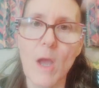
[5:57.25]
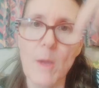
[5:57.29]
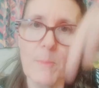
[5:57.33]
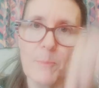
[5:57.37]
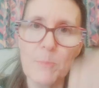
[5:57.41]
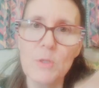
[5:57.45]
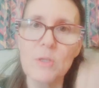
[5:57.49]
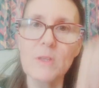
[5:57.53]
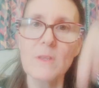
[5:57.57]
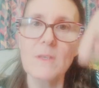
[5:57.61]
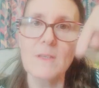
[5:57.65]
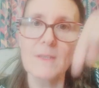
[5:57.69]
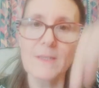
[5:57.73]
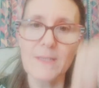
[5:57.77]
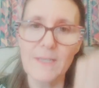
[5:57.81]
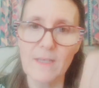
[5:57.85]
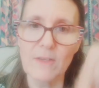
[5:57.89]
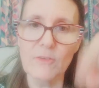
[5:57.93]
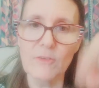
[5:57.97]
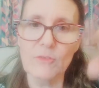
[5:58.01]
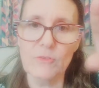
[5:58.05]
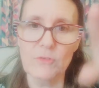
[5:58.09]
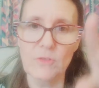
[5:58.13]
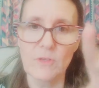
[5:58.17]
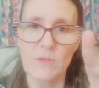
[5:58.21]
I'll put the
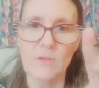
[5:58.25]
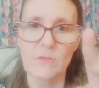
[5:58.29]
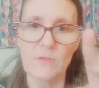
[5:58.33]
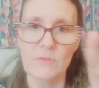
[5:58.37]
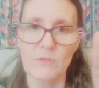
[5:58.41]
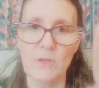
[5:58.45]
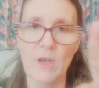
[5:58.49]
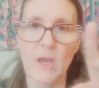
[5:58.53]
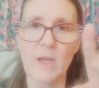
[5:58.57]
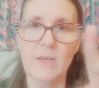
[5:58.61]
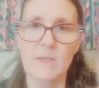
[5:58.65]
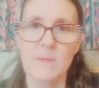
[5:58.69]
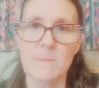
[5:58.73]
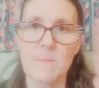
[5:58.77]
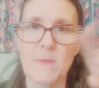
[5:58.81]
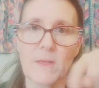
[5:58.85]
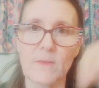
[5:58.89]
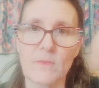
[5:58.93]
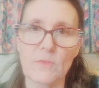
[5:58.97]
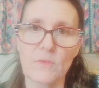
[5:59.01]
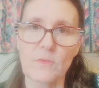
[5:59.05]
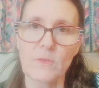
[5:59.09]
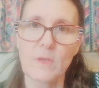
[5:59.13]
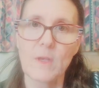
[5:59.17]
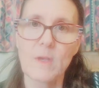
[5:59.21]
links to these
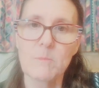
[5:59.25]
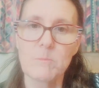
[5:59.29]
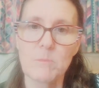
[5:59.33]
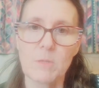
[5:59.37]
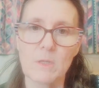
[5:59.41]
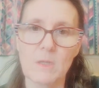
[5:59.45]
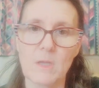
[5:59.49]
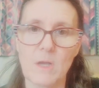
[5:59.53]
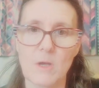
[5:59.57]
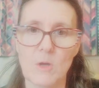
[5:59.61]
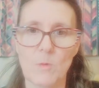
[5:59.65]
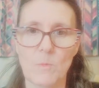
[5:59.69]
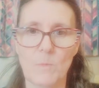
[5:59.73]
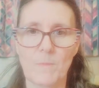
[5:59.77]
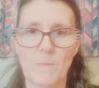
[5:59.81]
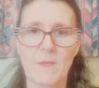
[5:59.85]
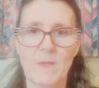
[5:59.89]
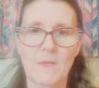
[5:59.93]
documents below